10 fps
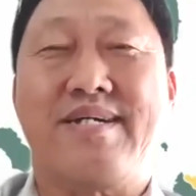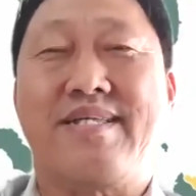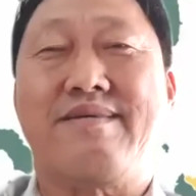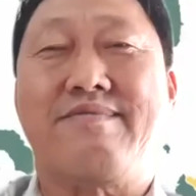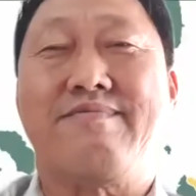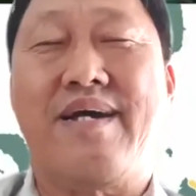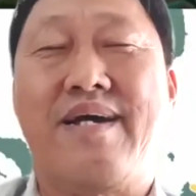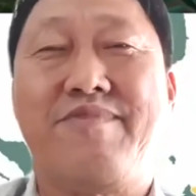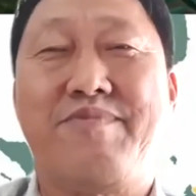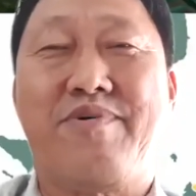I think
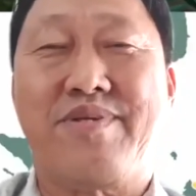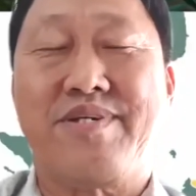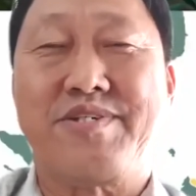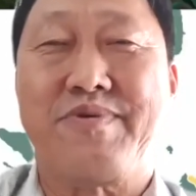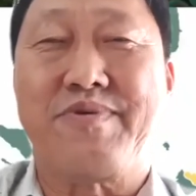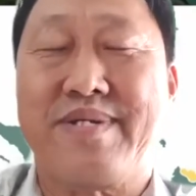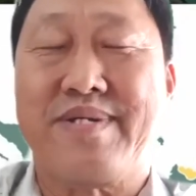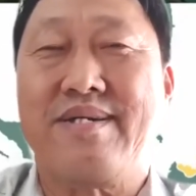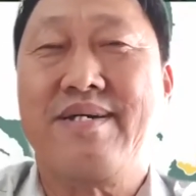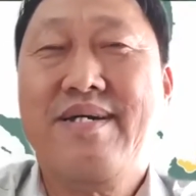everybody will
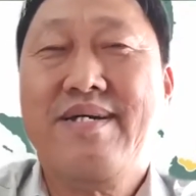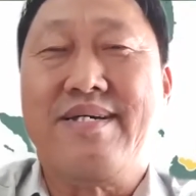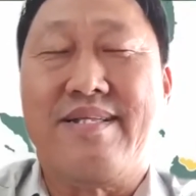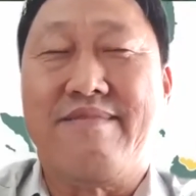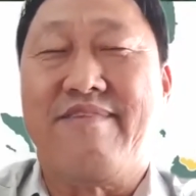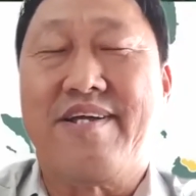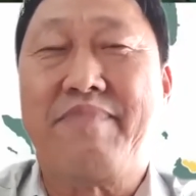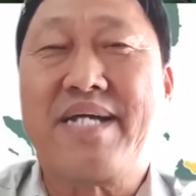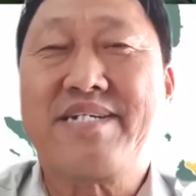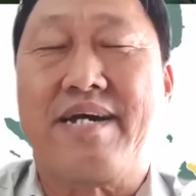be in very
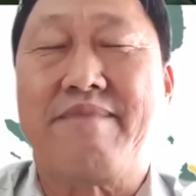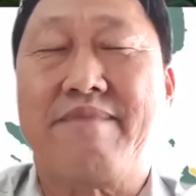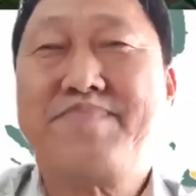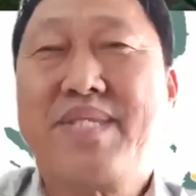bad shape.